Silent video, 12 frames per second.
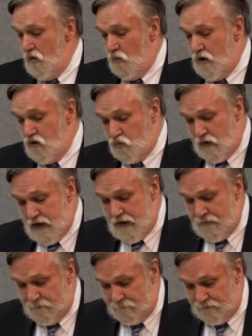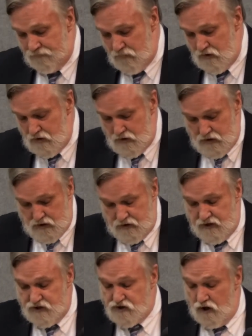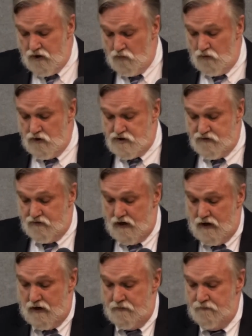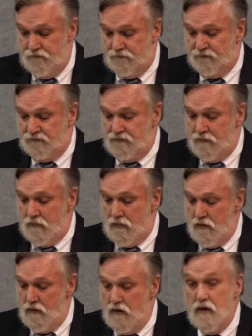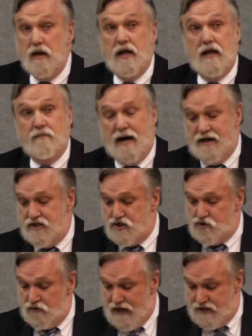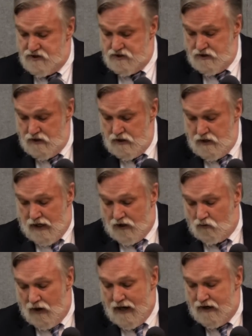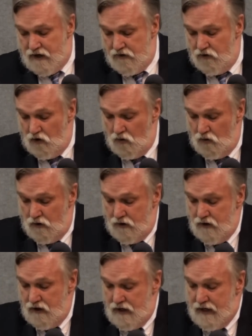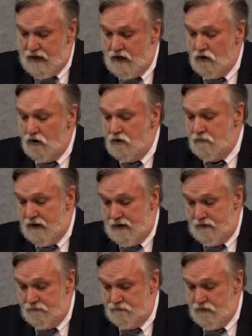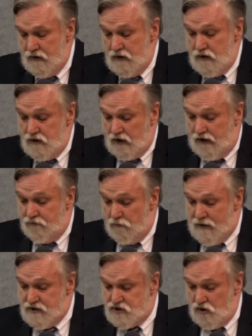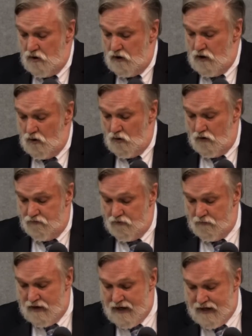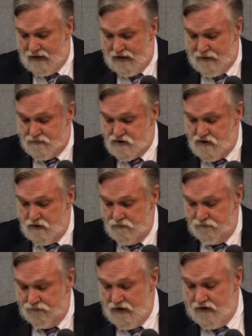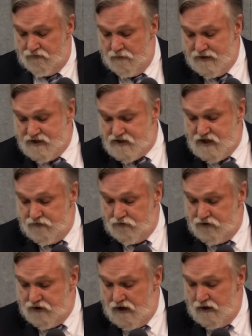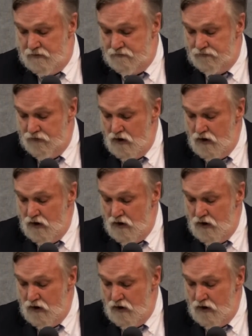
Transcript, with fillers: one twenty. These are the words of God. In my distress, I cried unto the Lord, and he heard me. Deliver my soul, O Lord, from lying lips and from a deceitful tongue.